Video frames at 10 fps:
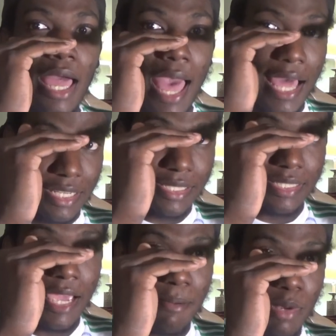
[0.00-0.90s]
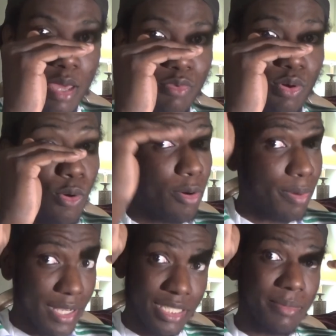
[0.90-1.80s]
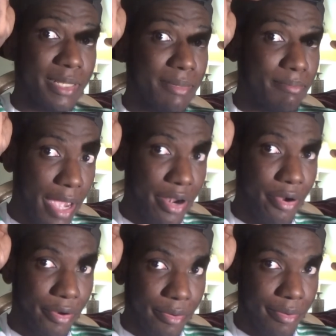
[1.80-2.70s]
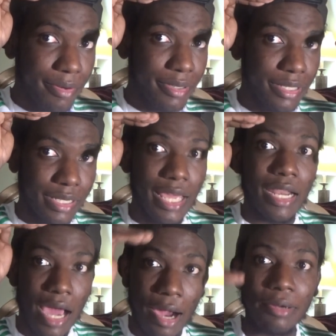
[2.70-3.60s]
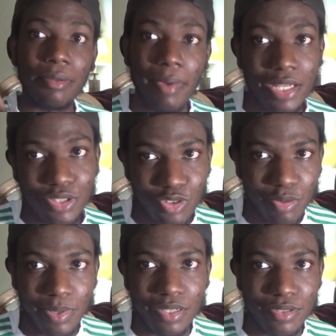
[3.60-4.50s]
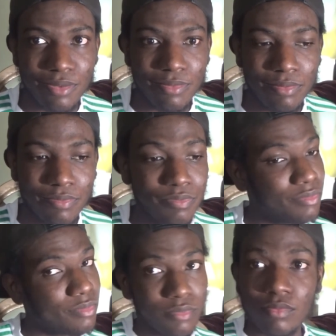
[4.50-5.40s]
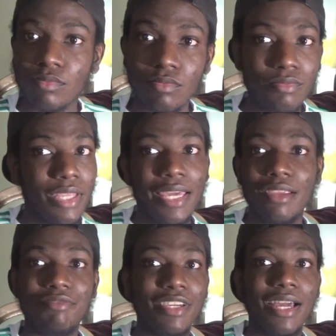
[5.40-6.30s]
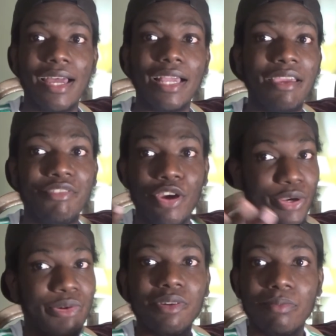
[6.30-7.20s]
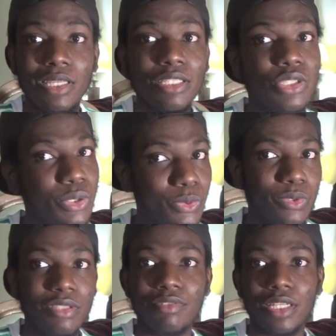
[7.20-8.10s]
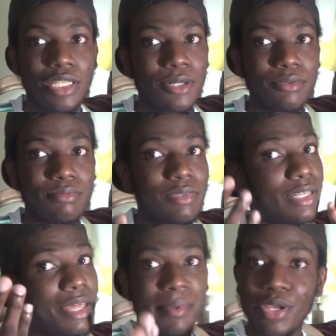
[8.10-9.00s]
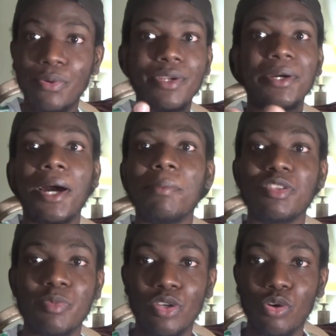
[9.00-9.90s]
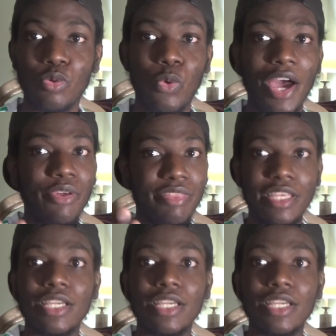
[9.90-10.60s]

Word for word: at the same level or possibly better than how the mainstream is. And if you agree with me, cool. If you don't, let me know in the comments below why you